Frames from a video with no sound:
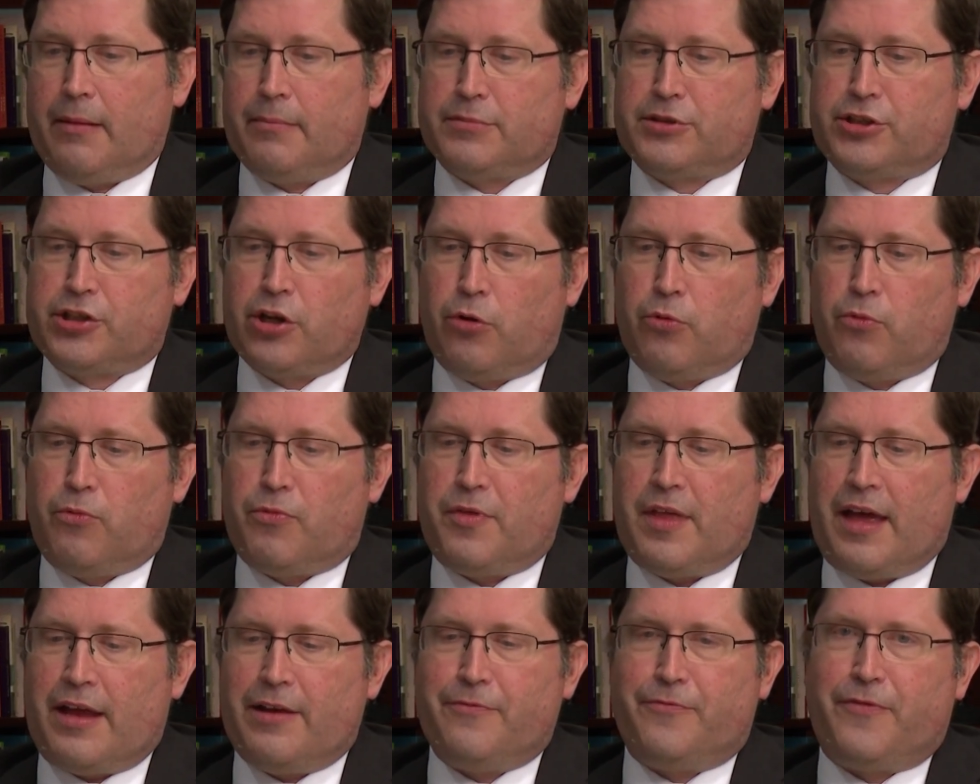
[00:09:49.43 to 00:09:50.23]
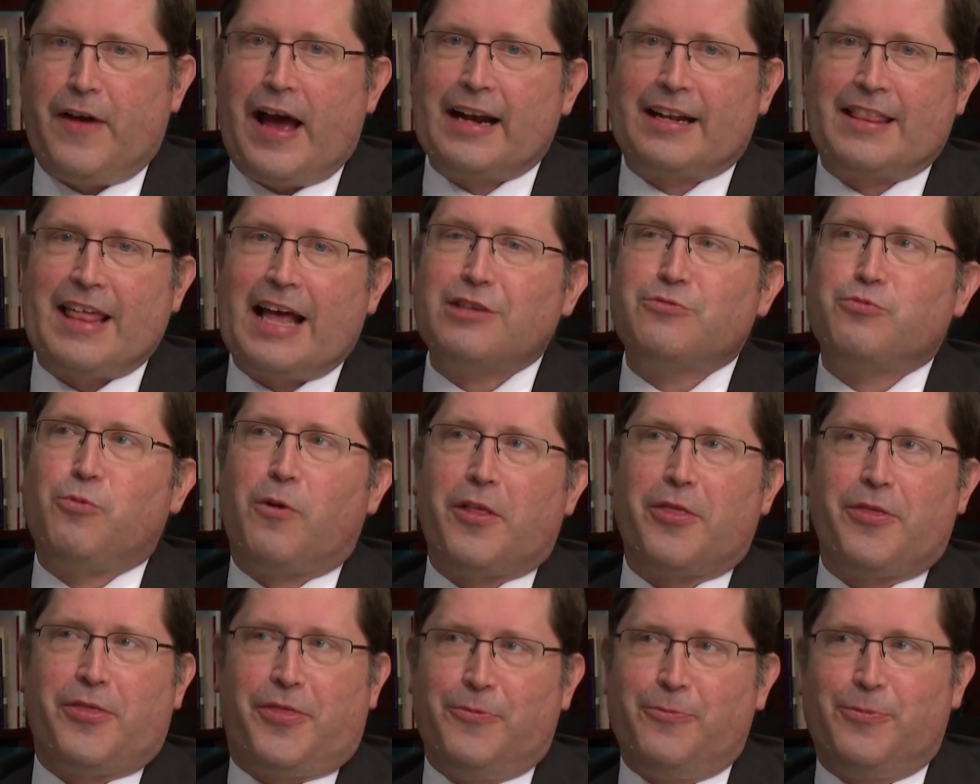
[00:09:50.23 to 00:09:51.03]
So in fact, that's
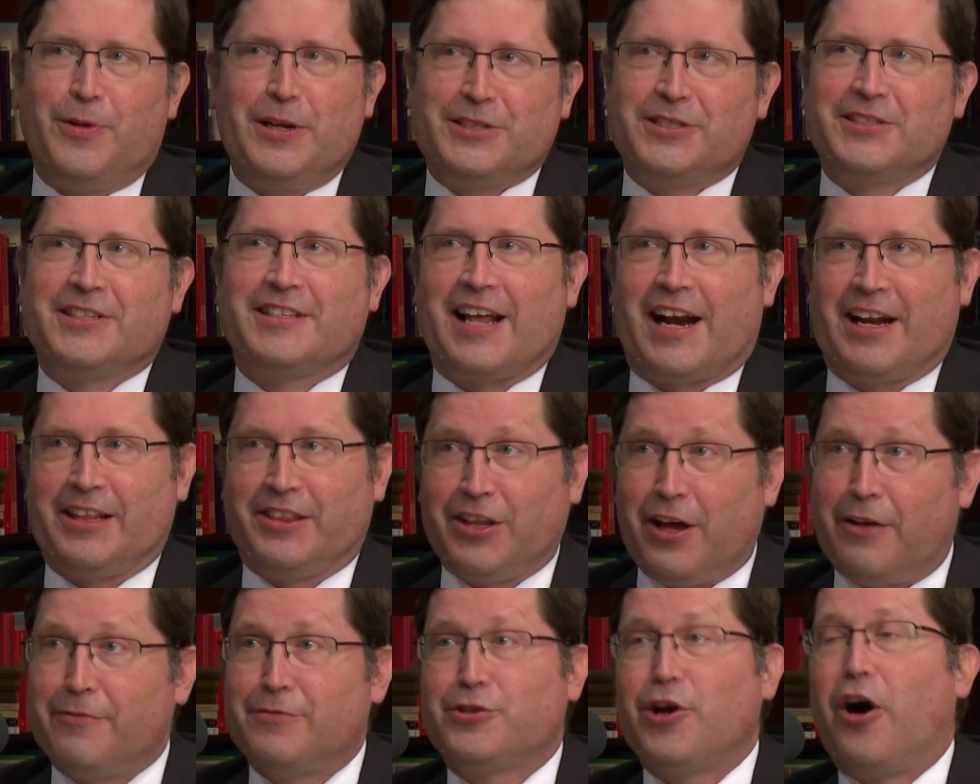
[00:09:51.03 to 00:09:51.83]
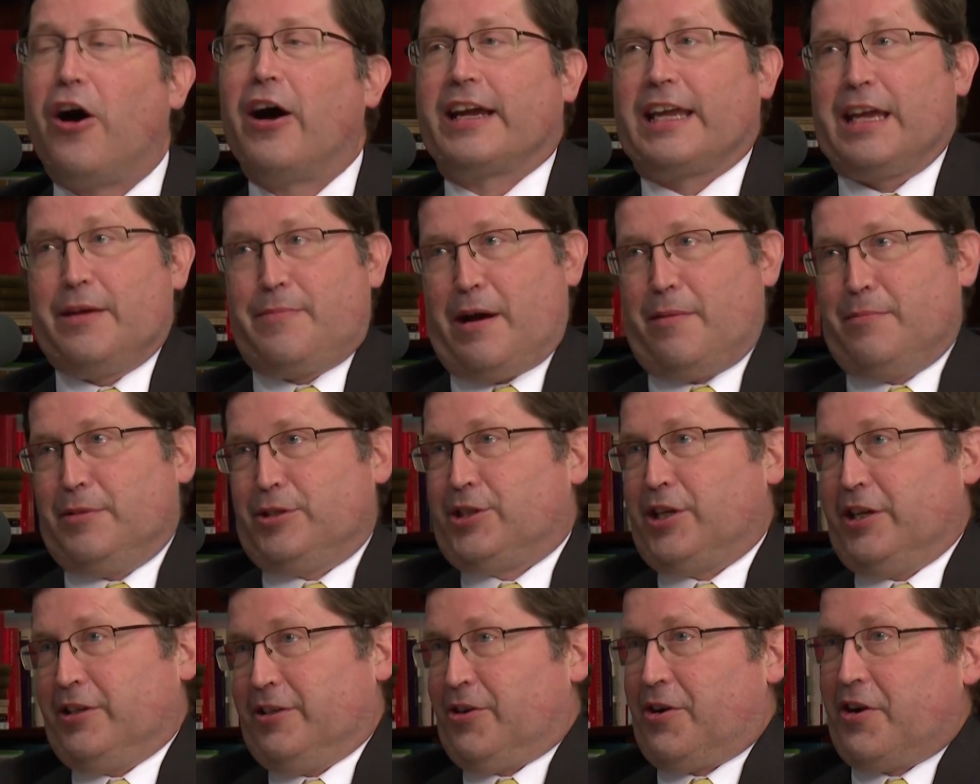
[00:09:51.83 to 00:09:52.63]
one of the reasons that I love talking about
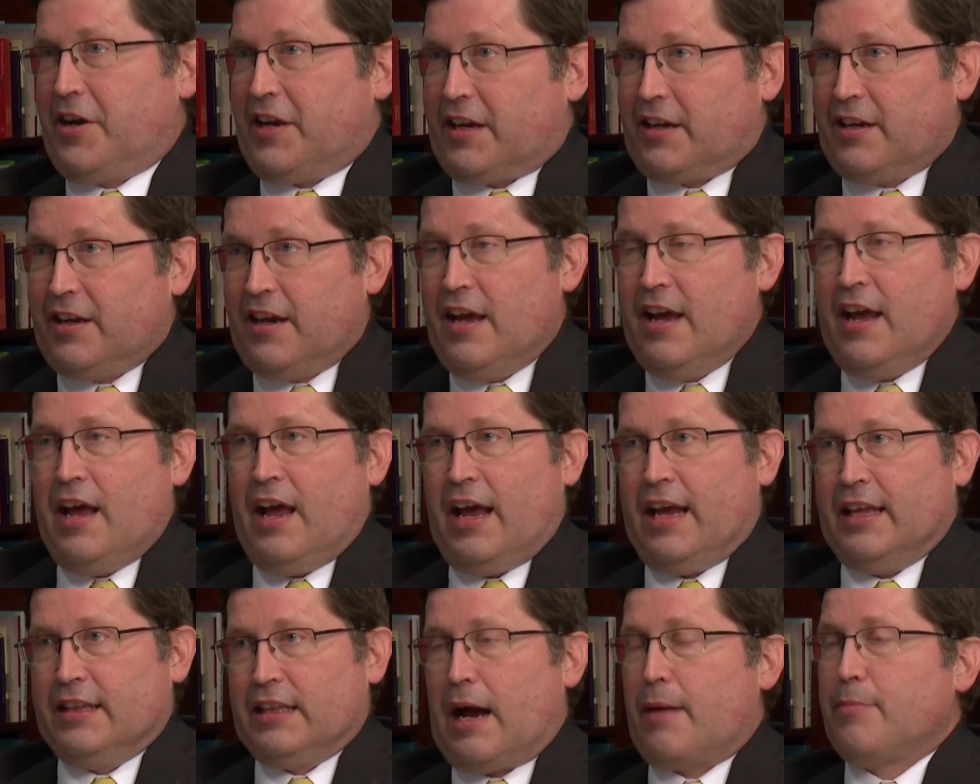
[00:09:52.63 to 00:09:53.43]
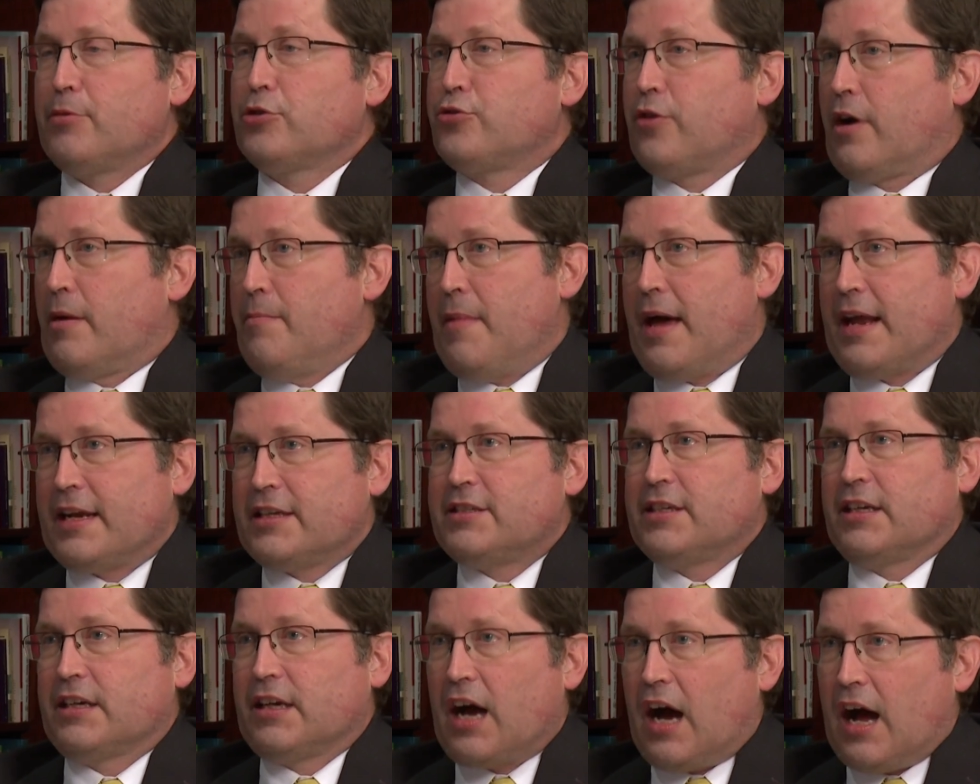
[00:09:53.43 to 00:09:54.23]
machine learning in laboratory
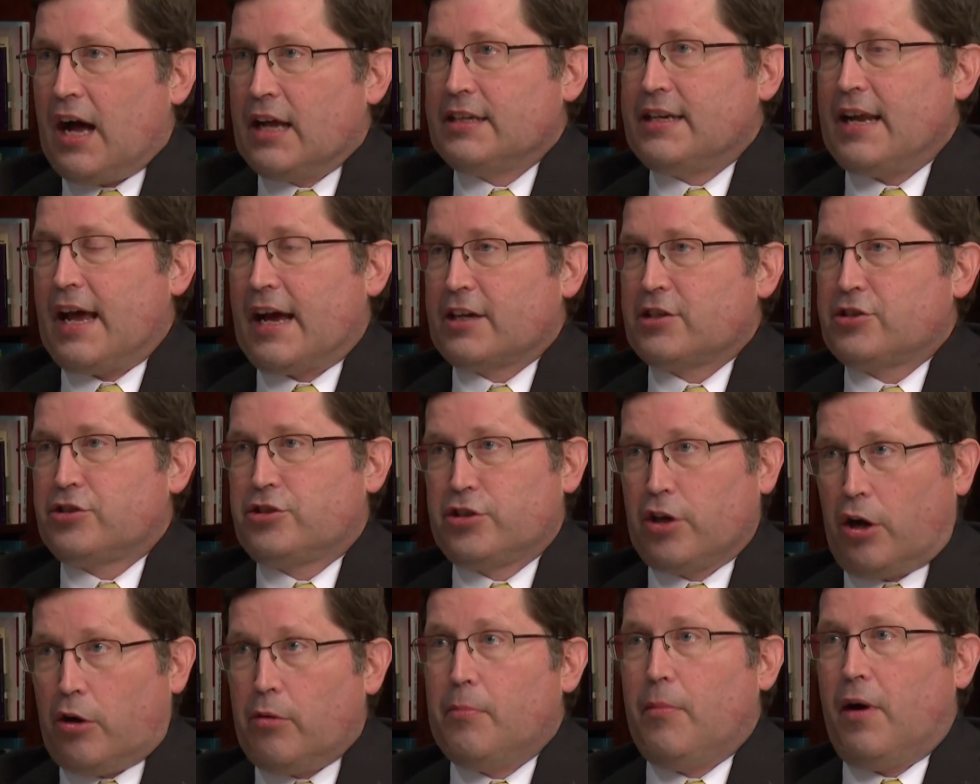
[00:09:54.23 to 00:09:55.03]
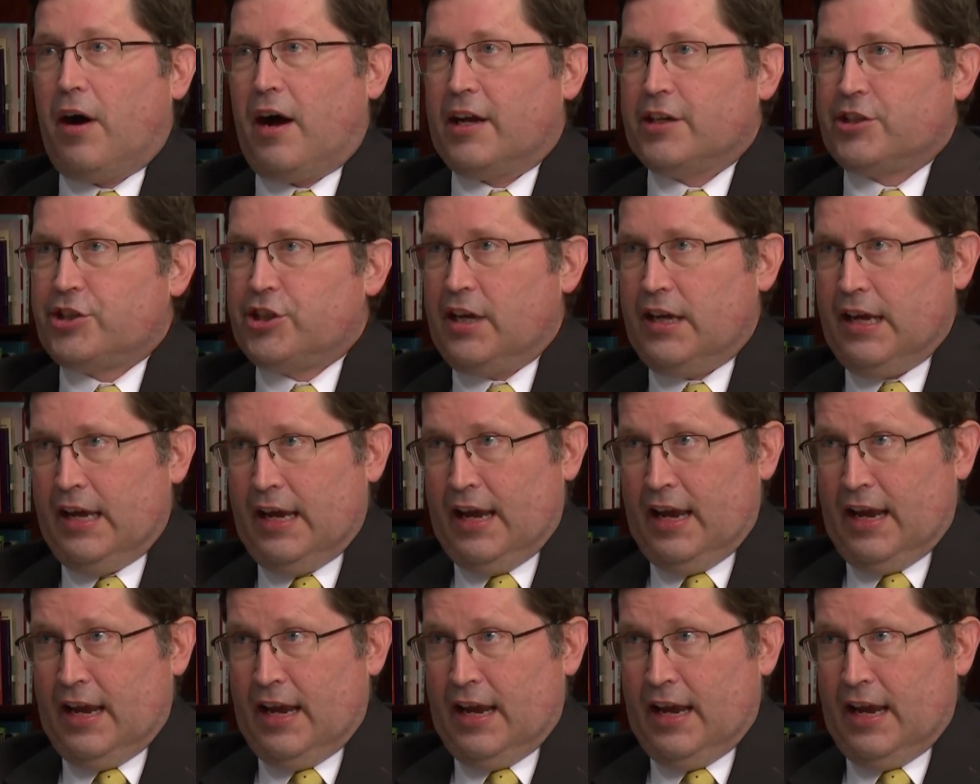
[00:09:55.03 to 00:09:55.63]
medicine context so much,